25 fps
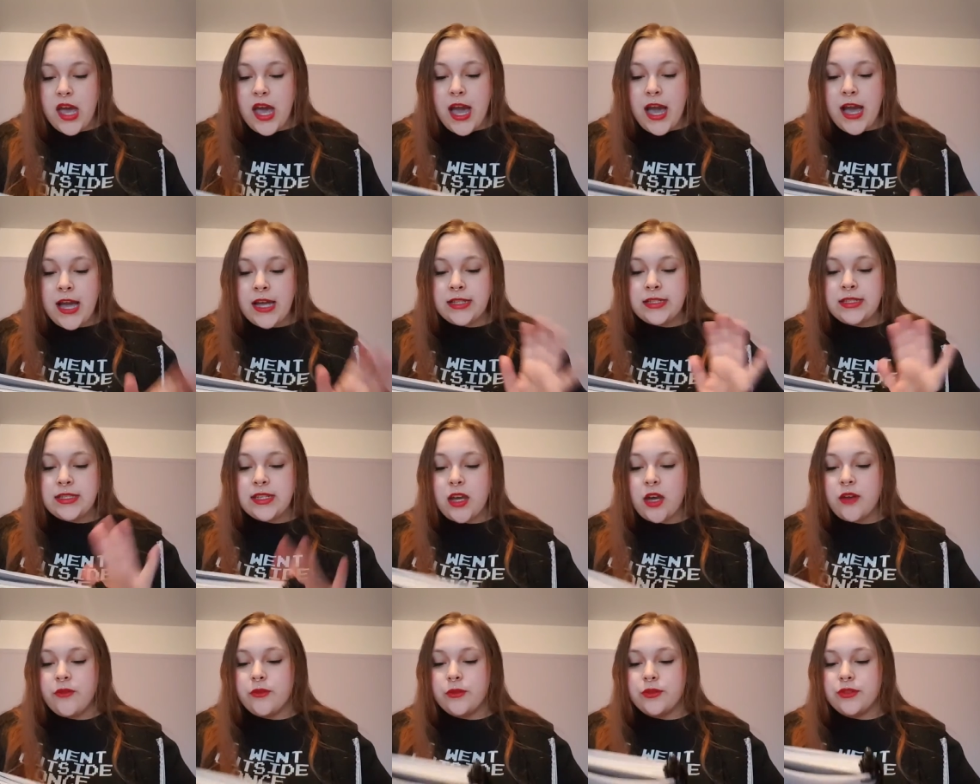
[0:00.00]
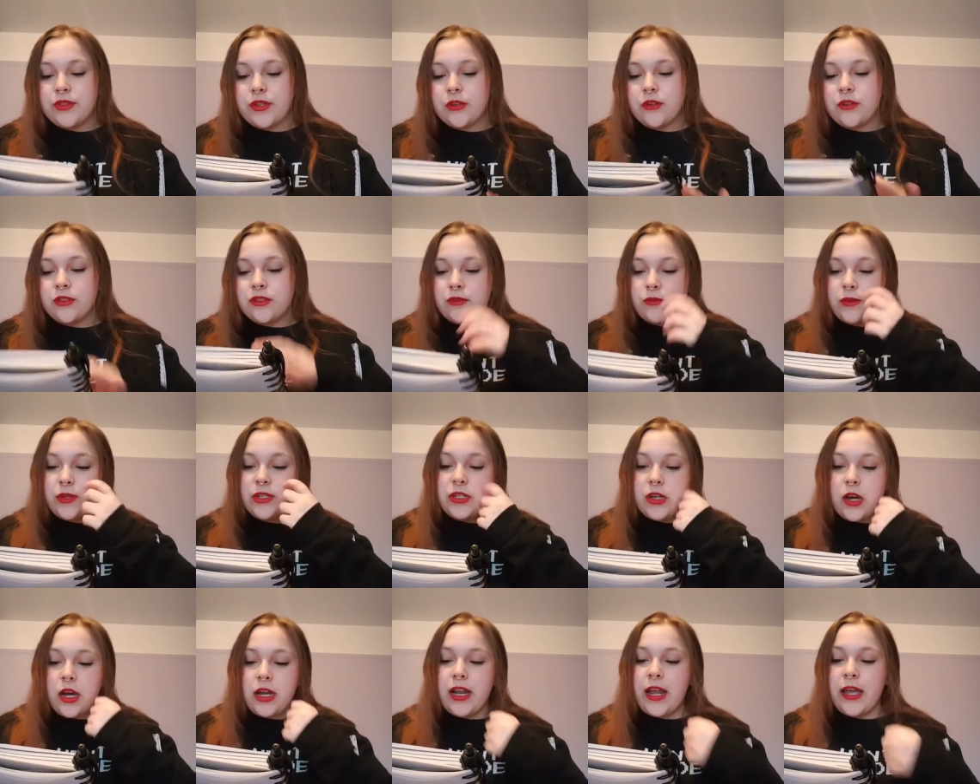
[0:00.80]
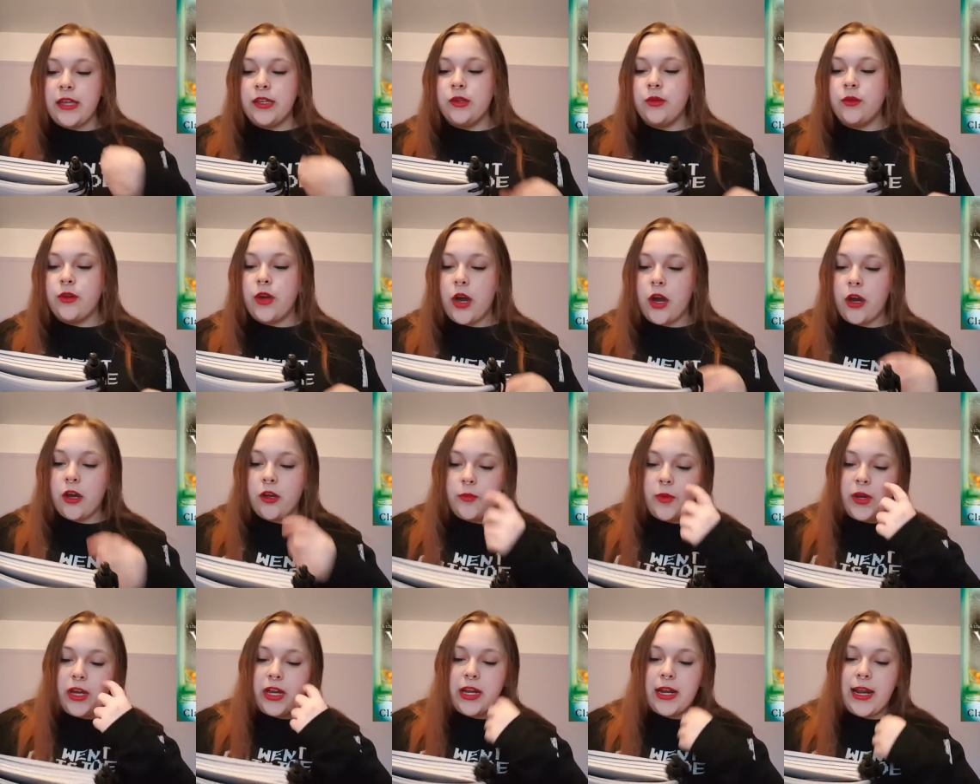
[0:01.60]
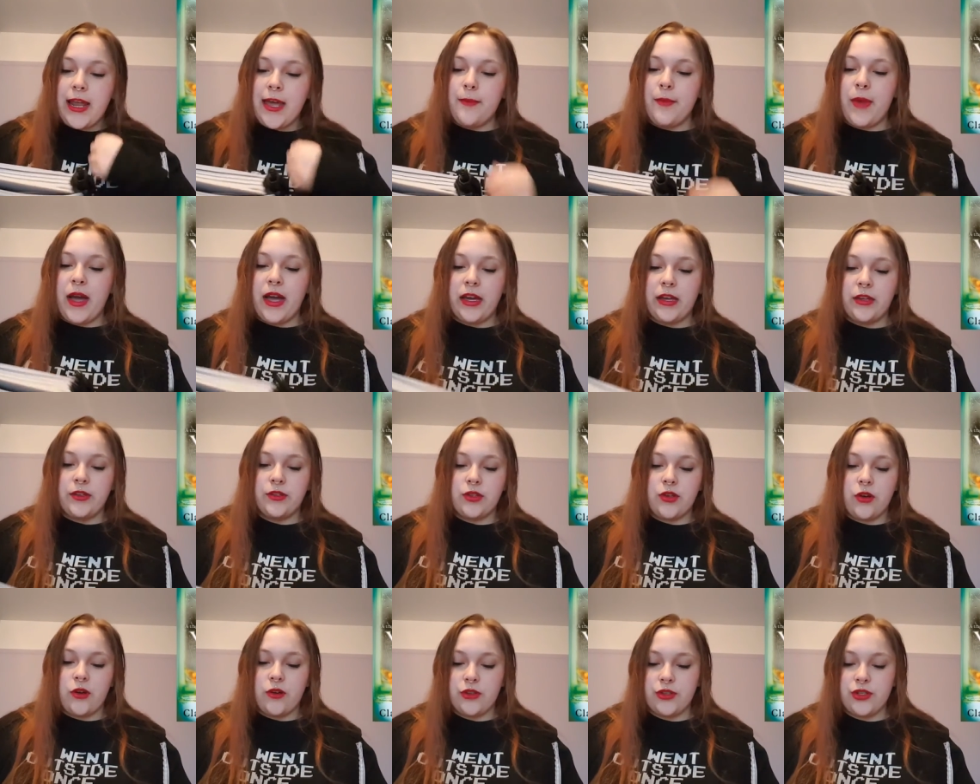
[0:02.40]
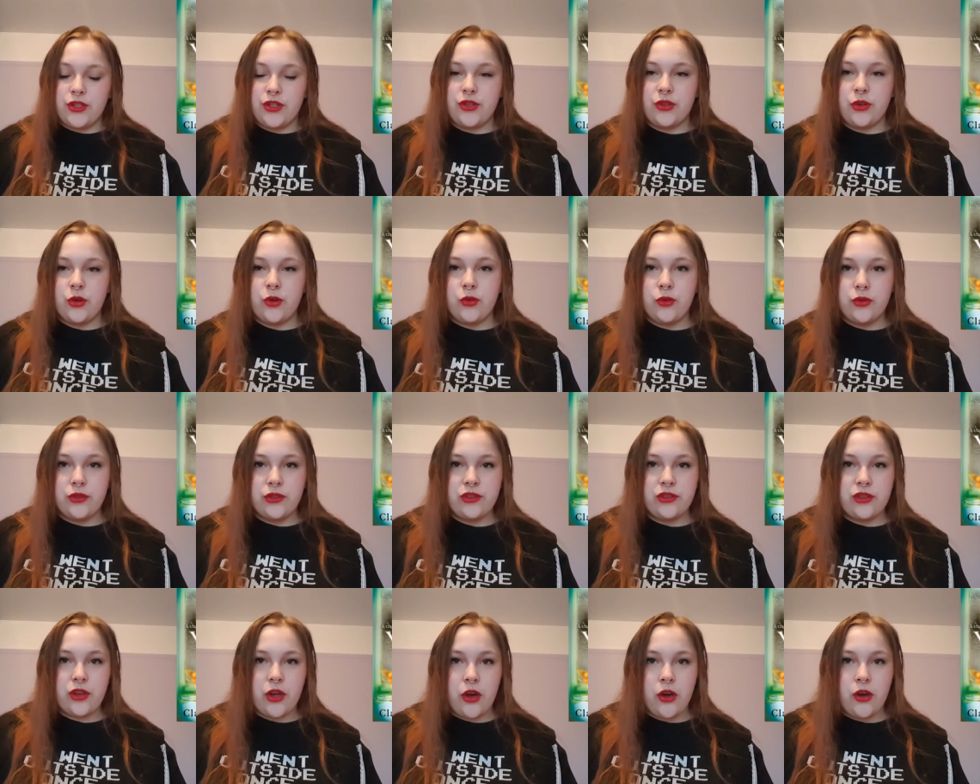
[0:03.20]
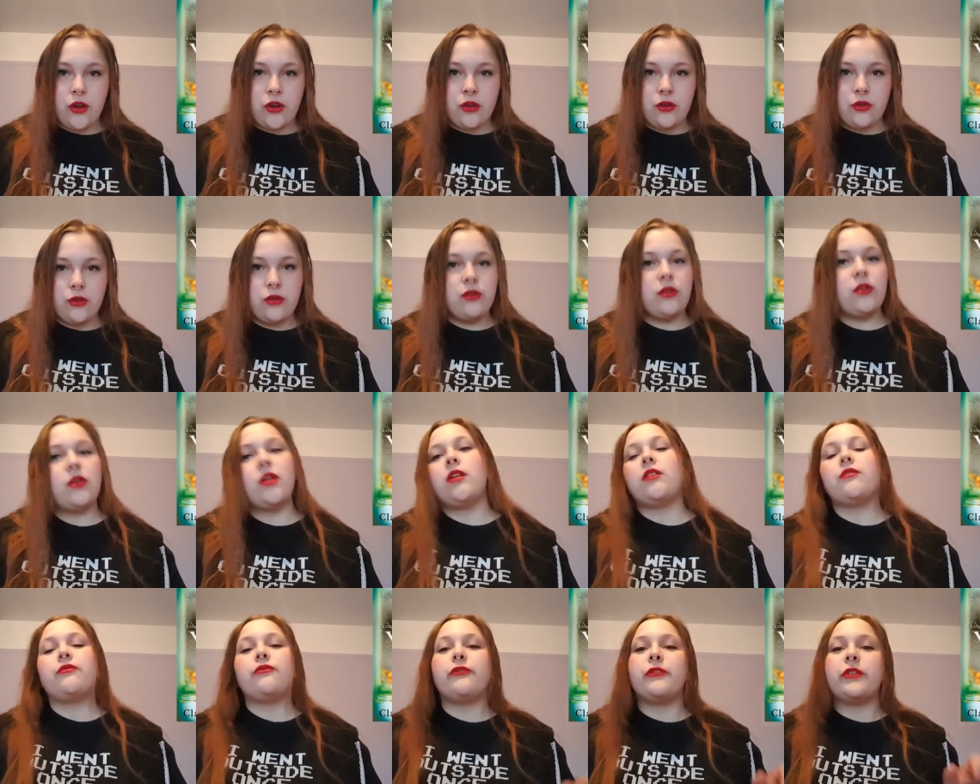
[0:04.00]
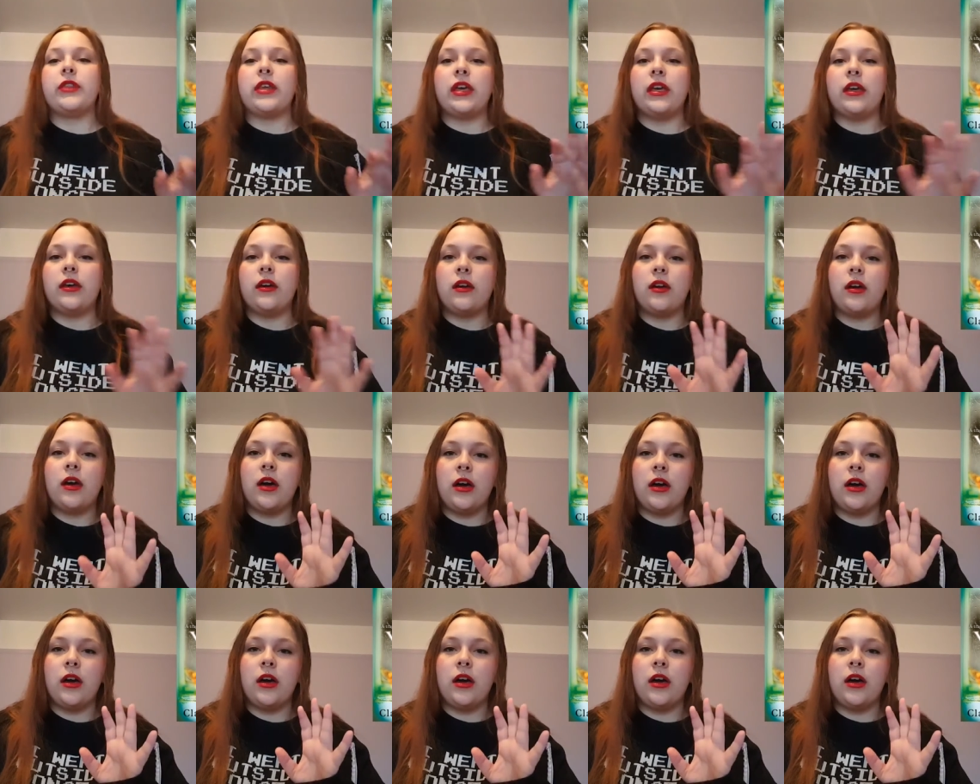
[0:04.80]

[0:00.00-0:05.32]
And I've also got to read I Let You Go by Claire McIntosh, also for the